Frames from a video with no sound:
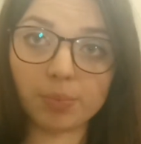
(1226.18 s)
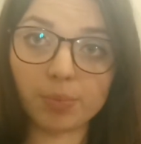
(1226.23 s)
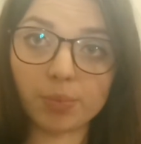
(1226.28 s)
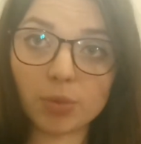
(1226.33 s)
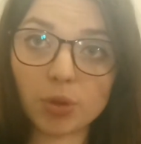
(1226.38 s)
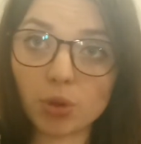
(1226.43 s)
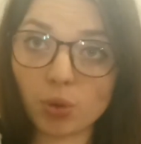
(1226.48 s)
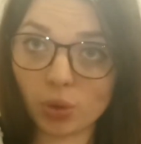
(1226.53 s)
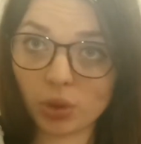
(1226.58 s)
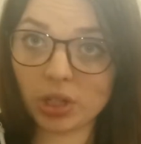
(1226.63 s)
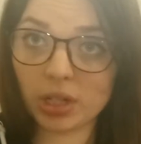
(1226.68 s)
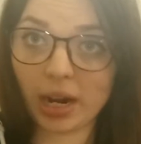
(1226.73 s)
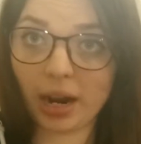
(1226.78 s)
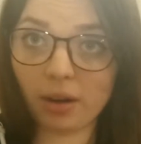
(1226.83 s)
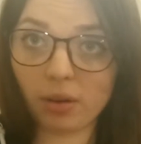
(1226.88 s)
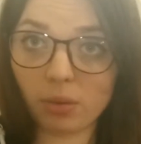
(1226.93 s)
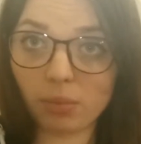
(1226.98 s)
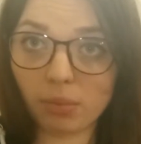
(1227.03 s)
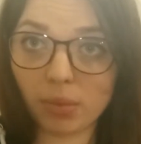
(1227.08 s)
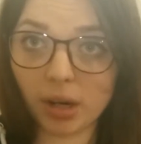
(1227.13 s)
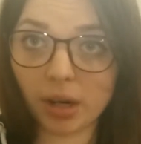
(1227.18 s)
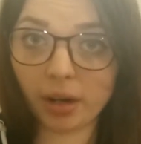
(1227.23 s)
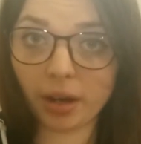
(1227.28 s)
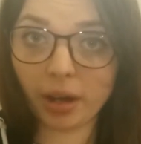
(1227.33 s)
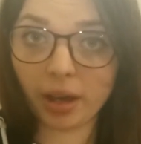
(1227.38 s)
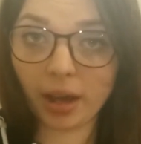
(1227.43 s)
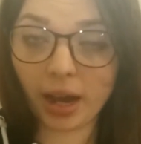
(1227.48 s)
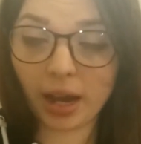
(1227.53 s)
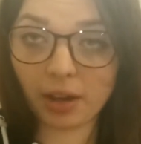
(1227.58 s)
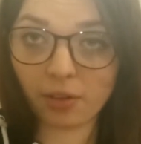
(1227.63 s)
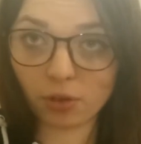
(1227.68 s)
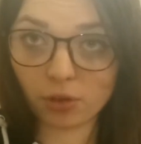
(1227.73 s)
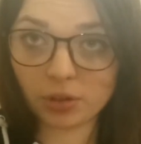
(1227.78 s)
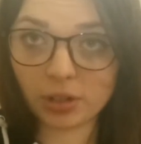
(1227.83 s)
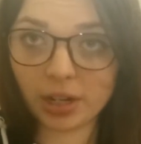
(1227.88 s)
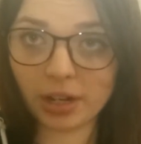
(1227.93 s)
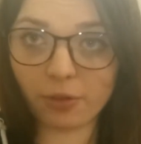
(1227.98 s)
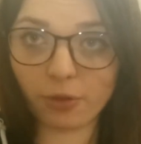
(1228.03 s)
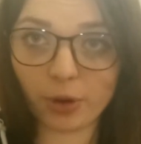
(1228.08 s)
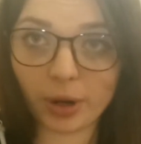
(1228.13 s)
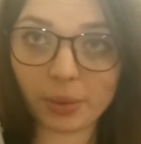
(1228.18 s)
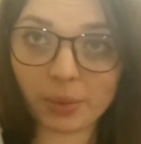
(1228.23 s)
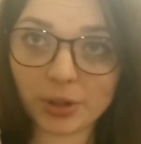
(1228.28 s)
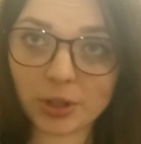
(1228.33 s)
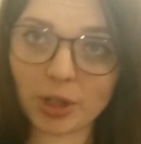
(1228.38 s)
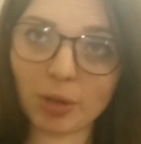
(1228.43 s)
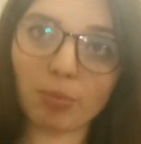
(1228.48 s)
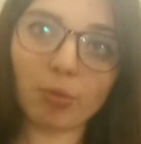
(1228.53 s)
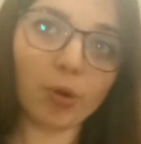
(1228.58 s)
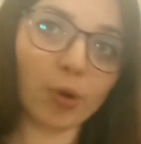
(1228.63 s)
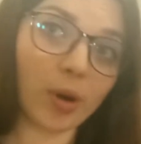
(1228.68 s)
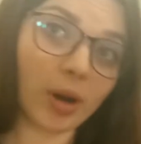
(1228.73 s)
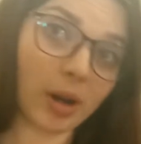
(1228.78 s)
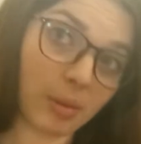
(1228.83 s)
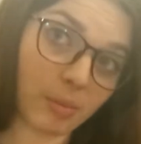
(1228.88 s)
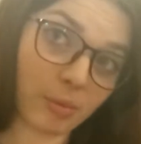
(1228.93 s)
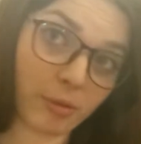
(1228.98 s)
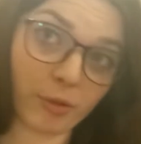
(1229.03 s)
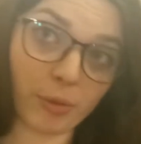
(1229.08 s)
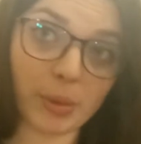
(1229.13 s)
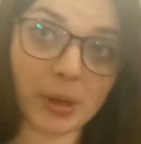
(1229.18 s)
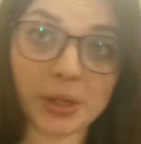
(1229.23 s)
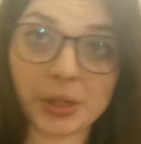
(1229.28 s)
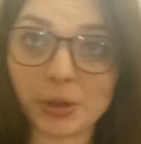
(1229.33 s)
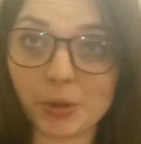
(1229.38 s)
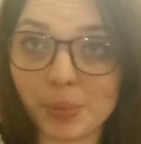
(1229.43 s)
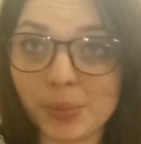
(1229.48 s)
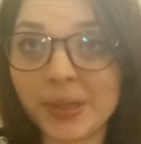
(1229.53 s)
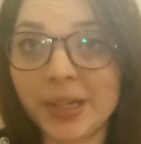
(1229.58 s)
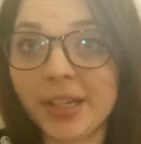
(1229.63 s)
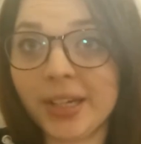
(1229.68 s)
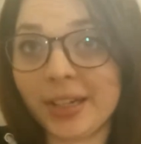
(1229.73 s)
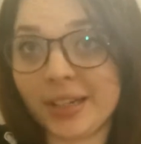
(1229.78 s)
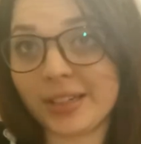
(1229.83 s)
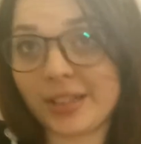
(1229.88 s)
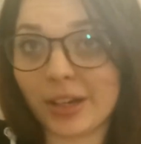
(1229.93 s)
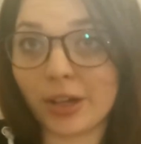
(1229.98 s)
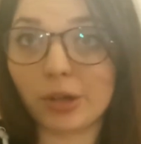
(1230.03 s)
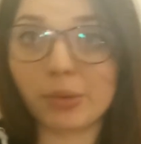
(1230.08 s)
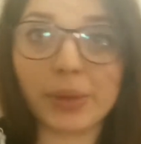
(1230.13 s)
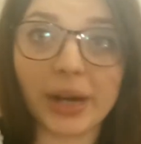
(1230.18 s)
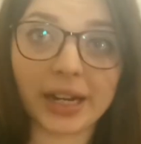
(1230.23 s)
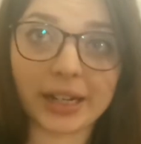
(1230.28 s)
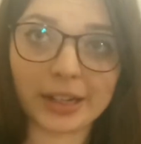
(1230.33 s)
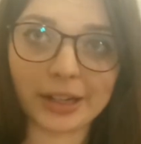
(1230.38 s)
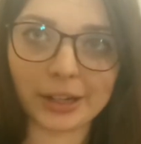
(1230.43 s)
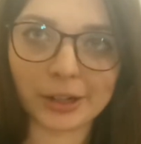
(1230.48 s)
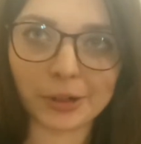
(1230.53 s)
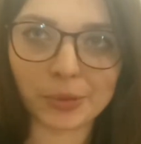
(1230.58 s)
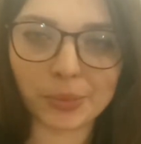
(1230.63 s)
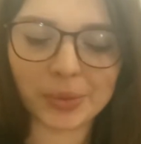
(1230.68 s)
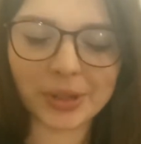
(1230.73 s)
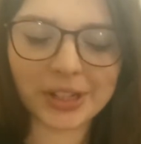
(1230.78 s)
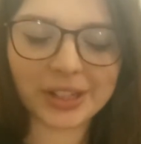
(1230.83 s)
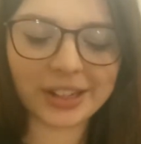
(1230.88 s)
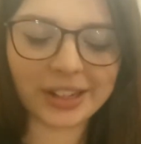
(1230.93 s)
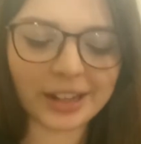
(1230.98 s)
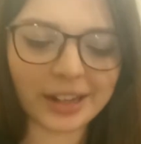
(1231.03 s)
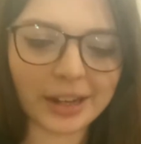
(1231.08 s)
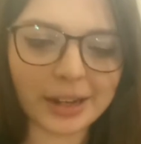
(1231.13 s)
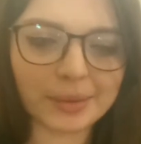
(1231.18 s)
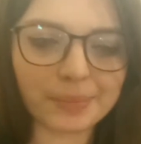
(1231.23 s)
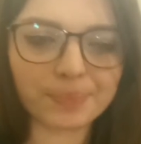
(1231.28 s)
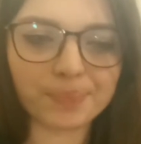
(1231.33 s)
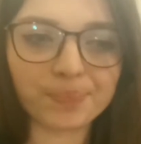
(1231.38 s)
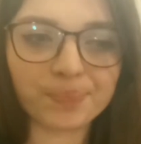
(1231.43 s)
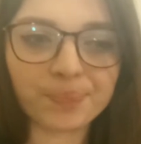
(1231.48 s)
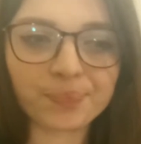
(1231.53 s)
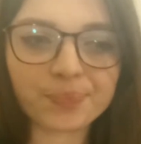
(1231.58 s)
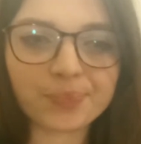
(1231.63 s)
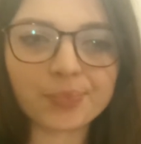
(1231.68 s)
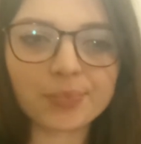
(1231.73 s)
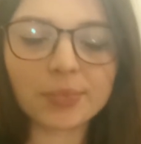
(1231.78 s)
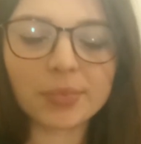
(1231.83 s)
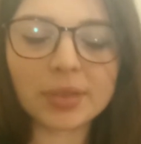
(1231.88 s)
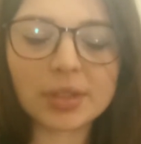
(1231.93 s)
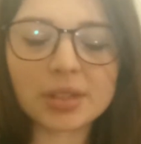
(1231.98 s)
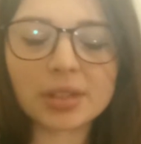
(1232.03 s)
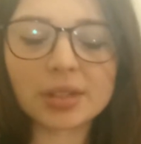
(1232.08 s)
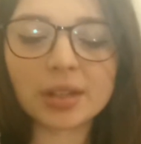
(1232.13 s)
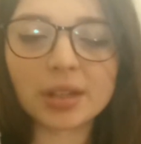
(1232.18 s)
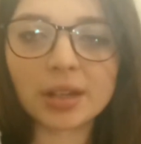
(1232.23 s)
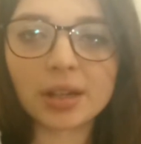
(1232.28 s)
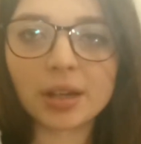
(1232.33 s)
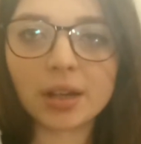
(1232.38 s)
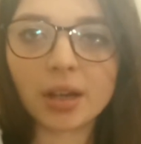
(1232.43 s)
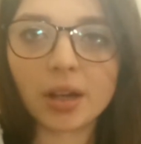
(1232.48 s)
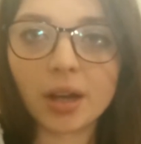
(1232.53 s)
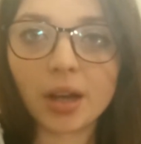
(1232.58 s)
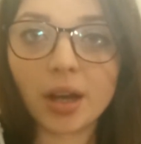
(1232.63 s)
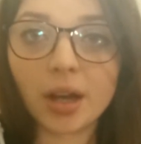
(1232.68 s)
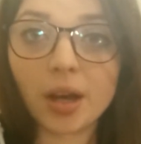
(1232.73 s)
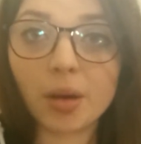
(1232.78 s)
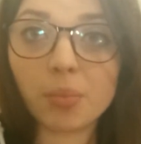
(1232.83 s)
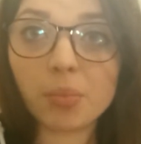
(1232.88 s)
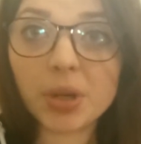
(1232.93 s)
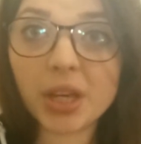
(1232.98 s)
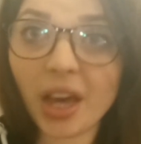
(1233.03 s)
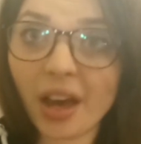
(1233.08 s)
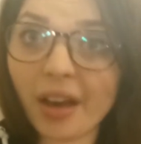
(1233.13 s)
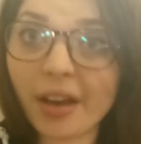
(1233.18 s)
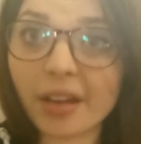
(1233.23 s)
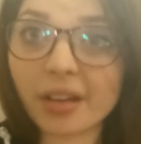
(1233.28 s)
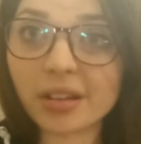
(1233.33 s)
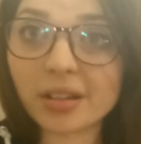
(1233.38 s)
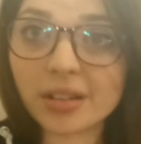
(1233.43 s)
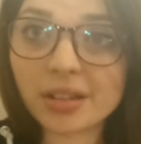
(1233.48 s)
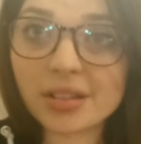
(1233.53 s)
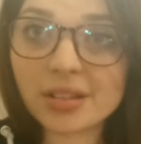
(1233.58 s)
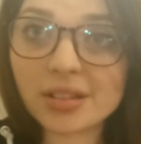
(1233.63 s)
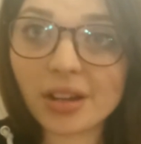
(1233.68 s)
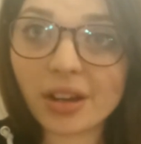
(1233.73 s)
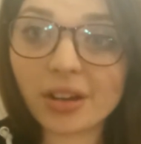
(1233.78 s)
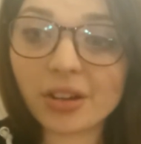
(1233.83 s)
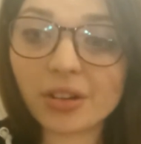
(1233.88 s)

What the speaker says: sorted out my Avon delivery, which he brought up from home to go back home. But yeah, so